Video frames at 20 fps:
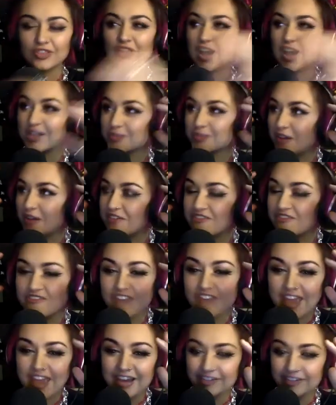that is my
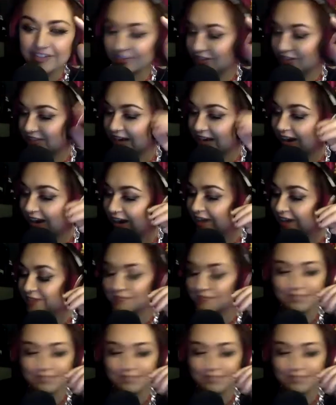favorite time.